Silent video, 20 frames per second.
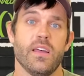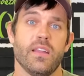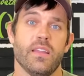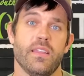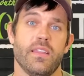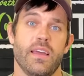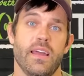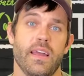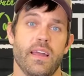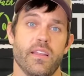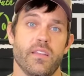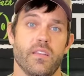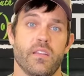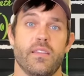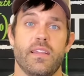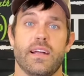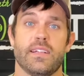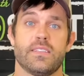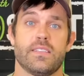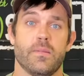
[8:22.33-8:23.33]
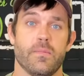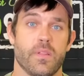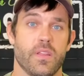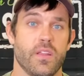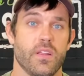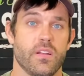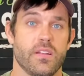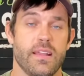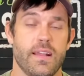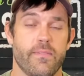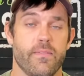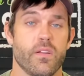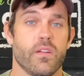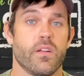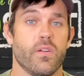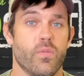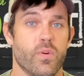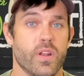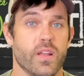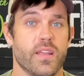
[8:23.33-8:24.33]
then that's something that you're definitely
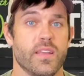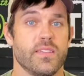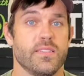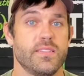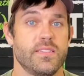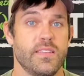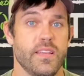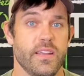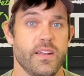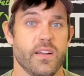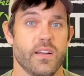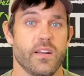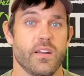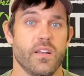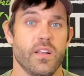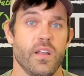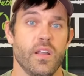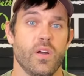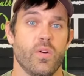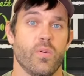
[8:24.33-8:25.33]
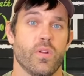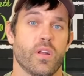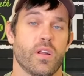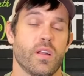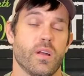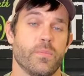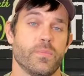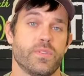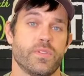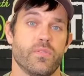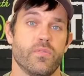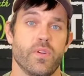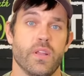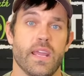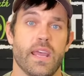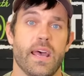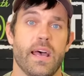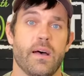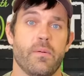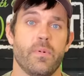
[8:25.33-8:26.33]
gonna wanna consider when it comes to
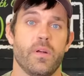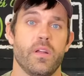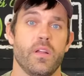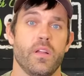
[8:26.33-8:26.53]
rehab.